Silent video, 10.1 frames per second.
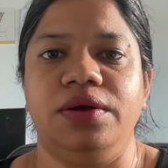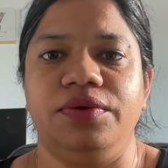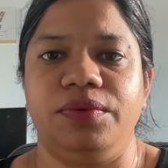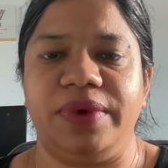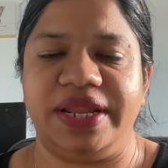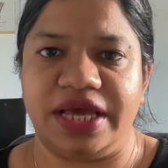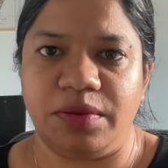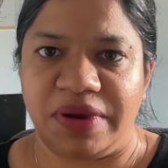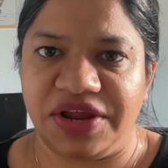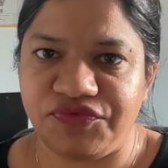When I
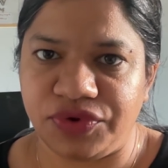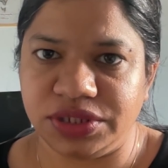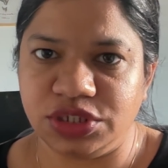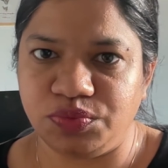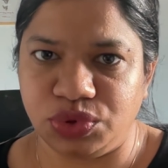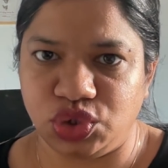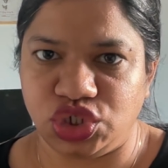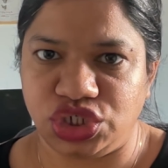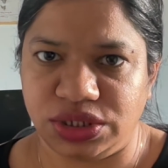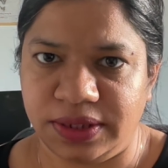applied for this
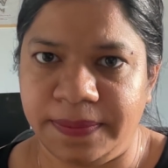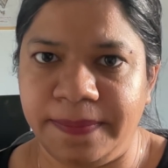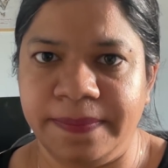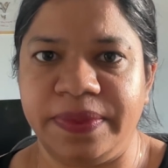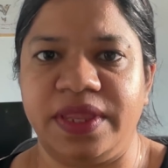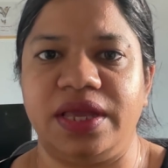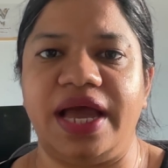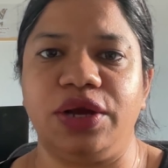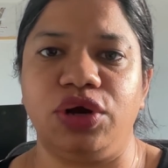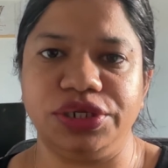position,
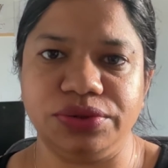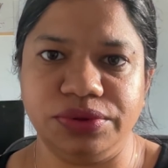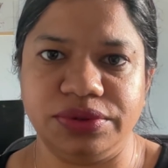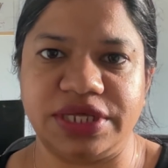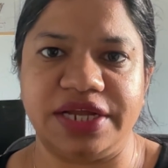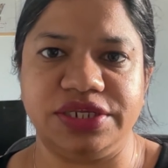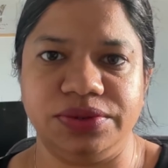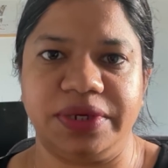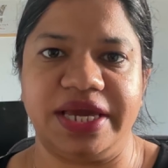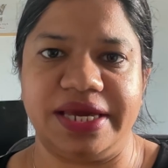I got to know that
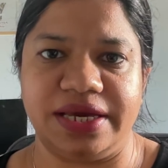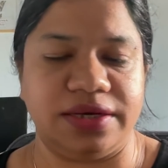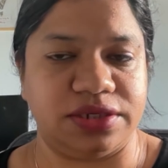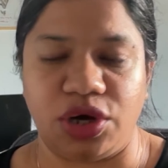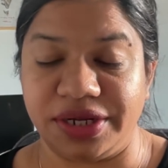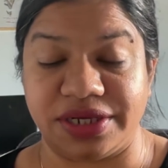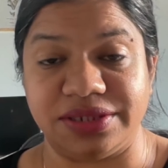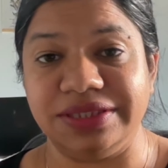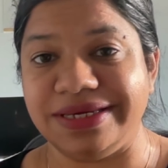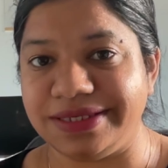
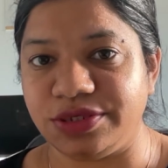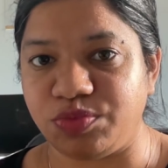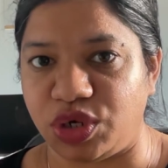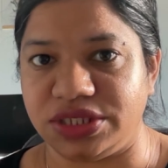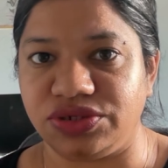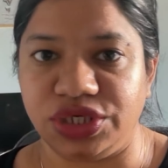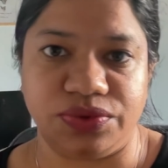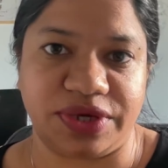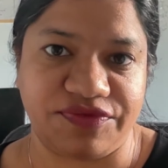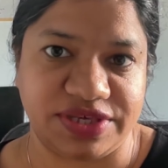Oracle is sponsoring
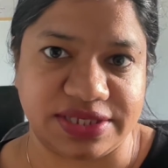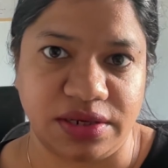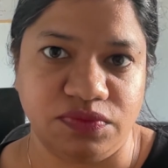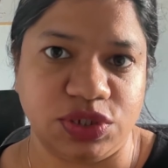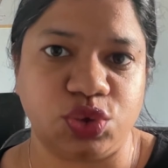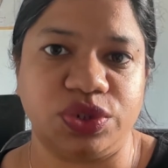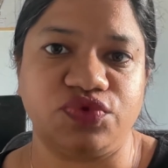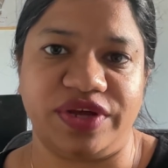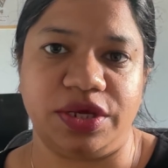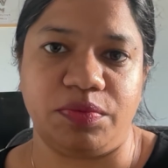UK visa, which was
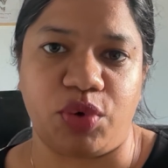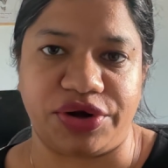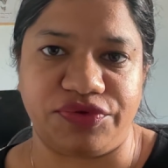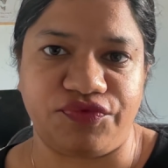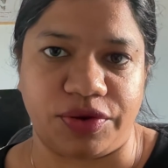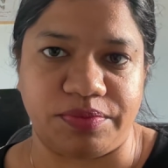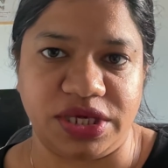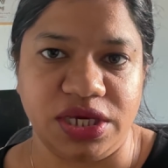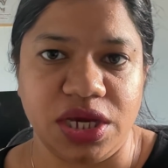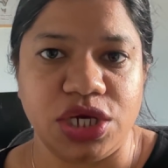very important for
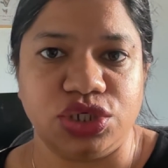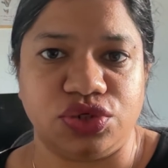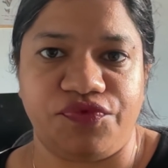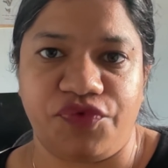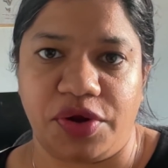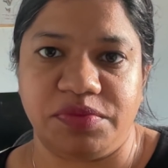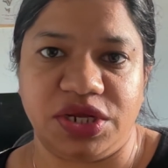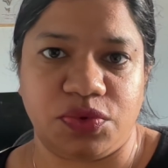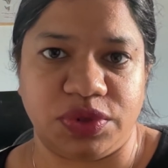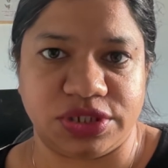me. So for me,
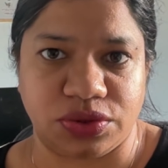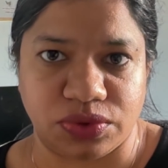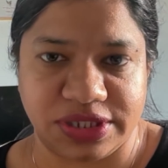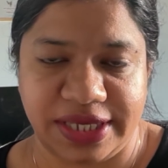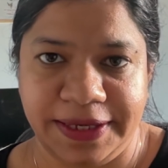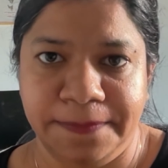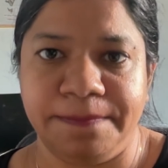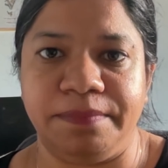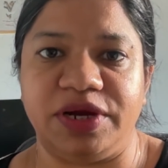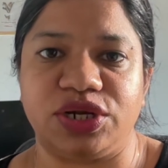it was a good thing.
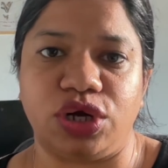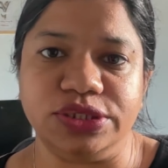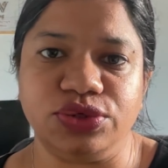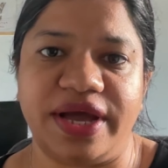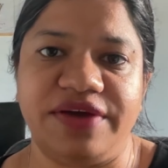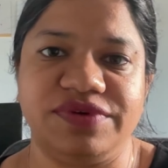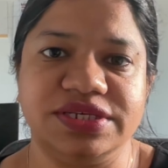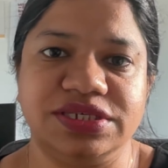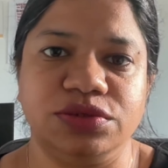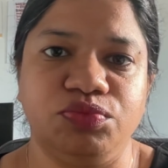But also, I
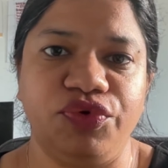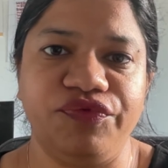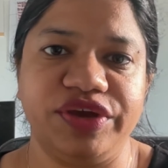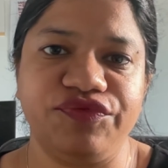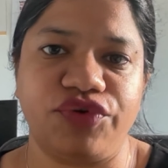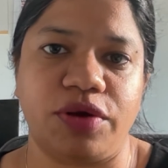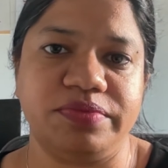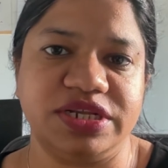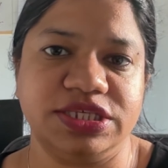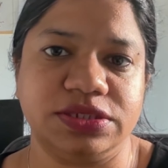was moving from
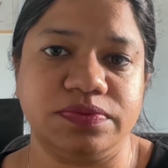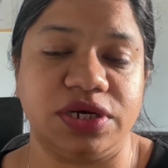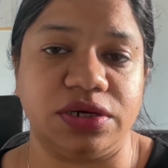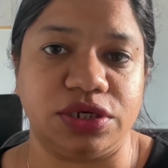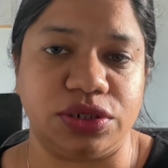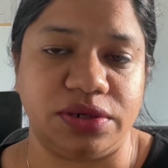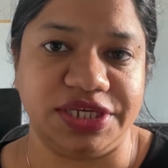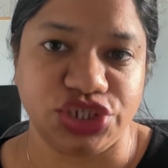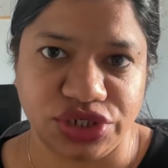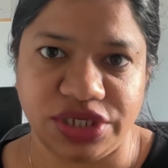
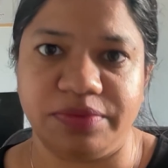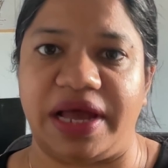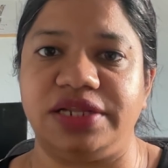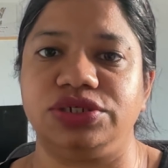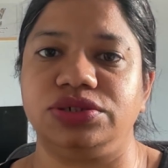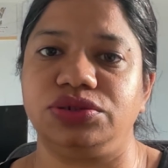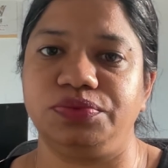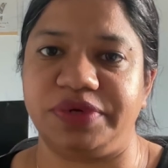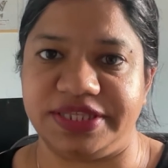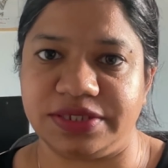engineering manager to
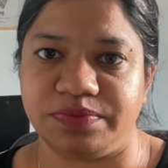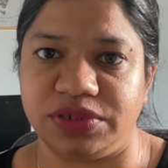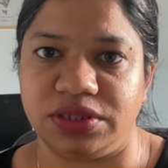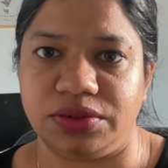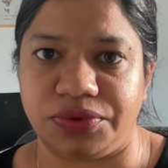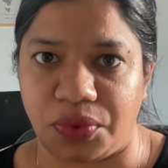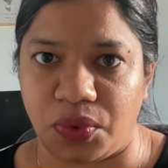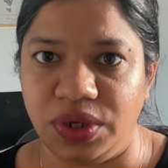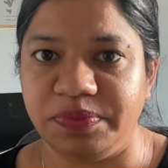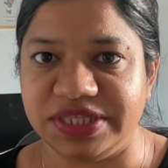
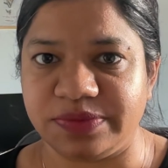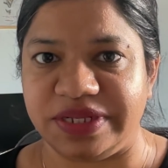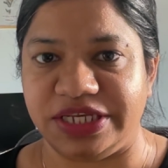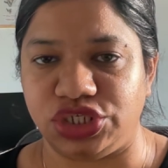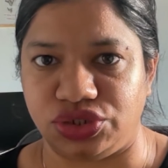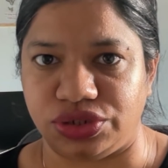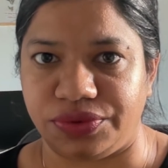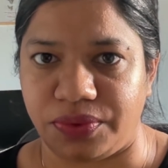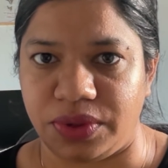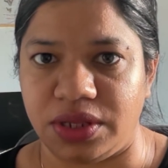principal engineer role.